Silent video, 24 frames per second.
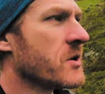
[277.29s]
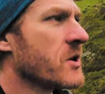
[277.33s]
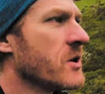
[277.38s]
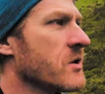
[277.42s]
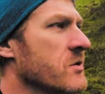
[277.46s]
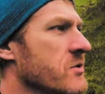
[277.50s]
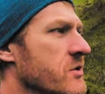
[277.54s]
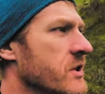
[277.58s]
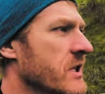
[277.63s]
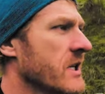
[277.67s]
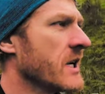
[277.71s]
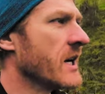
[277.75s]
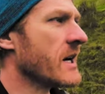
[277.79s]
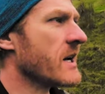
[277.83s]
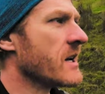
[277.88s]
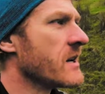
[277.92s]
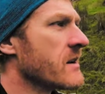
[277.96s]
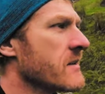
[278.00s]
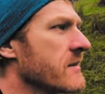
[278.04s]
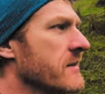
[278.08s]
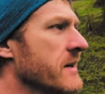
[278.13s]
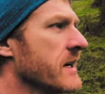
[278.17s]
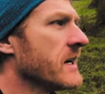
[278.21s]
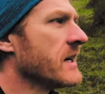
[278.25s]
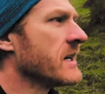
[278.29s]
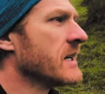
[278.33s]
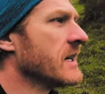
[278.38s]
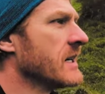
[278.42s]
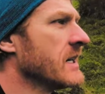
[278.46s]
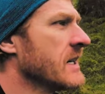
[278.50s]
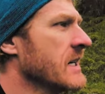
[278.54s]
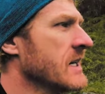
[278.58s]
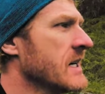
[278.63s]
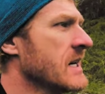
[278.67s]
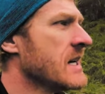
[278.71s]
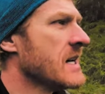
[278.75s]
Cauldron Cave,
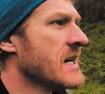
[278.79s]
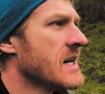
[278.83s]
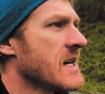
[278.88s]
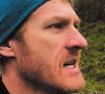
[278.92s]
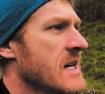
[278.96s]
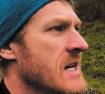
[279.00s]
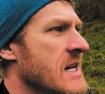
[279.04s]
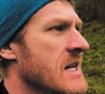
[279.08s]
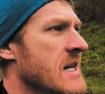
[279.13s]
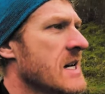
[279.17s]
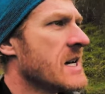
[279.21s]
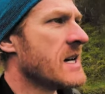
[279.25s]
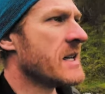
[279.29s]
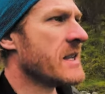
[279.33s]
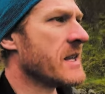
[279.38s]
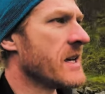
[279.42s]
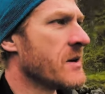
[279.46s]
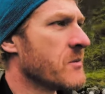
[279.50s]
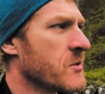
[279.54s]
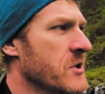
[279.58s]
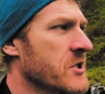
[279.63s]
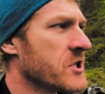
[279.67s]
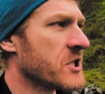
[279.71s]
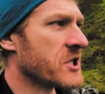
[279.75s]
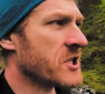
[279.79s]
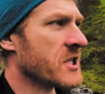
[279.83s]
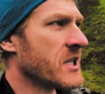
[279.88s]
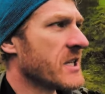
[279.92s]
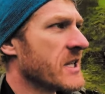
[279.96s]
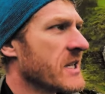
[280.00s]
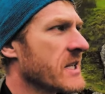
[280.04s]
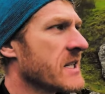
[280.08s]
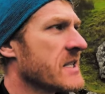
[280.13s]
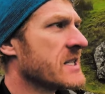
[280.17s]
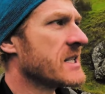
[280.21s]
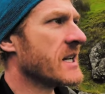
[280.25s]
and then we're just
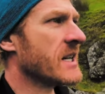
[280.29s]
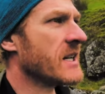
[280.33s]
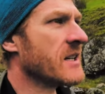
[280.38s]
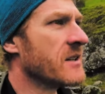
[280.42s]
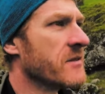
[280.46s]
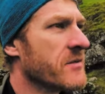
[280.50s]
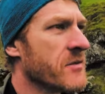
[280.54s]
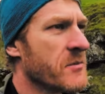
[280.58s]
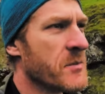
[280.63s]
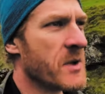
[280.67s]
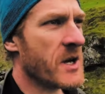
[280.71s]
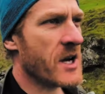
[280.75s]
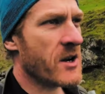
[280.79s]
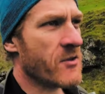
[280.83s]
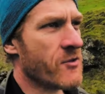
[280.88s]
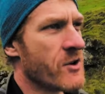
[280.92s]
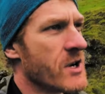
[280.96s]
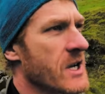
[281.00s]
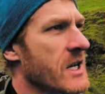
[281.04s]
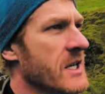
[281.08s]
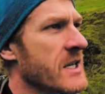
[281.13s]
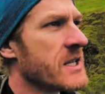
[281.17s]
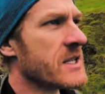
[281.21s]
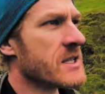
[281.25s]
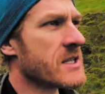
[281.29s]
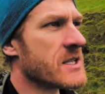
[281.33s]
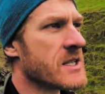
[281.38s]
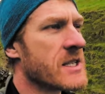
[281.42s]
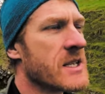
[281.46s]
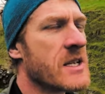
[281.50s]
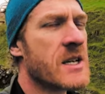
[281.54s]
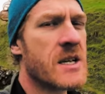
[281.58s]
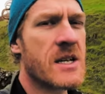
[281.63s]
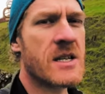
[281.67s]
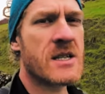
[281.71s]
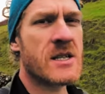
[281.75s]
gonna take it from there really, and
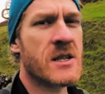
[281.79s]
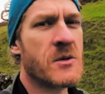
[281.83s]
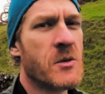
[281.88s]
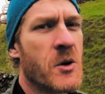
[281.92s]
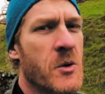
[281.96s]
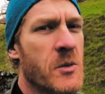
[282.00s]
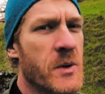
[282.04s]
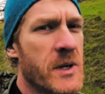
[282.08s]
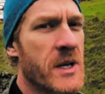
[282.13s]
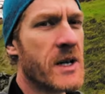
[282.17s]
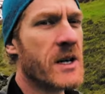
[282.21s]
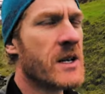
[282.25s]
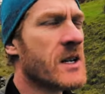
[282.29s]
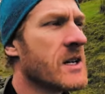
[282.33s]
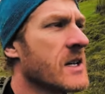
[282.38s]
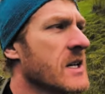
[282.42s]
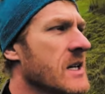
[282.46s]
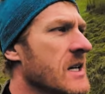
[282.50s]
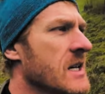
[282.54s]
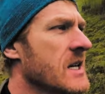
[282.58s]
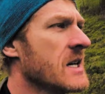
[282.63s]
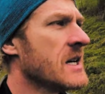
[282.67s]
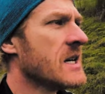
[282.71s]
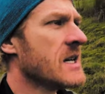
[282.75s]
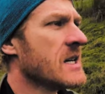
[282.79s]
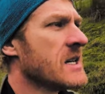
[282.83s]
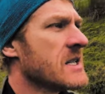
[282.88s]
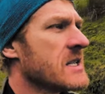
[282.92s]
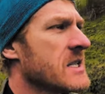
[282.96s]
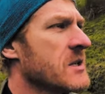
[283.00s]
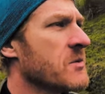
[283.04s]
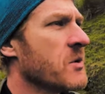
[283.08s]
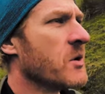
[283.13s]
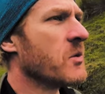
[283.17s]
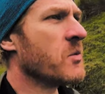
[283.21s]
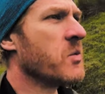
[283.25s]
see what
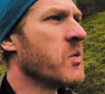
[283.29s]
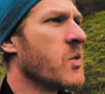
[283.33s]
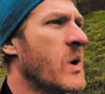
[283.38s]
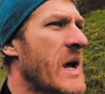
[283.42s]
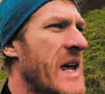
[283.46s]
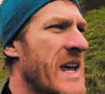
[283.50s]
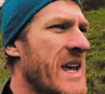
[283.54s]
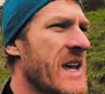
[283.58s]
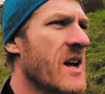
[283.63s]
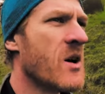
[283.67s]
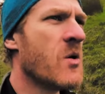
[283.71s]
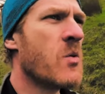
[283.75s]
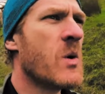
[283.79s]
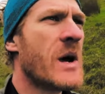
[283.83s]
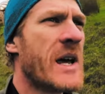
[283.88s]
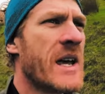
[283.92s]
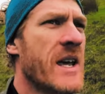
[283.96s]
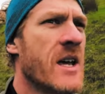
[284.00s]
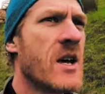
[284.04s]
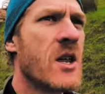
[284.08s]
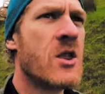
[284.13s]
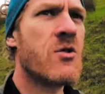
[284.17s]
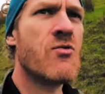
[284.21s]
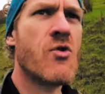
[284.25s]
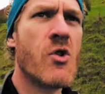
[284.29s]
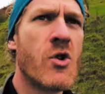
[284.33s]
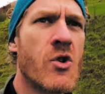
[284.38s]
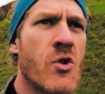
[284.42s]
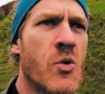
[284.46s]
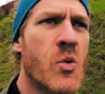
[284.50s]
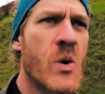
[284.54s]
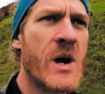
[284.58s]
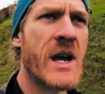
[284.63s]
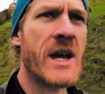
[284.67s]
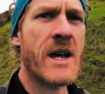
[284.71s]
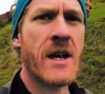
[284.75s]
we, the
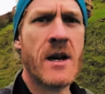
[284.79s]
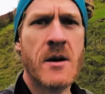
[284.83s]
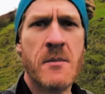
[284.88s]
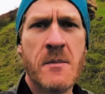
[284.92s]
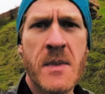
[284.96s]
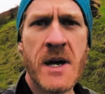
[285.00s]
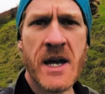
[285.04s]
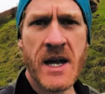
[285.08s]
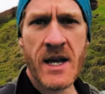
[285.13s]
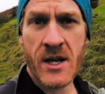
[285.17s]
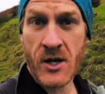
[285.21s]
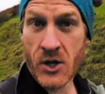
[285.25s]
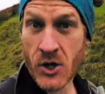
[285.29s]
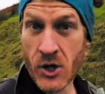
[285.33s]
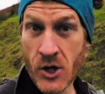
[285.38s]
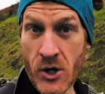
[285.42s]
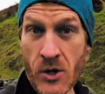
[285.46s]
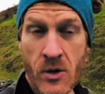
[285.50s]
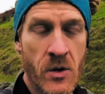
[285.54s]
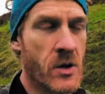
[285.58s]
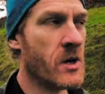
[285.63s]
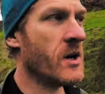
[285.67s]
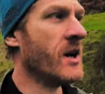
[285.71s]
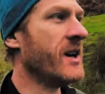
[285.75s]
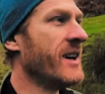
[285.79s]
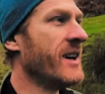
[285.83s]
royal we, me and you.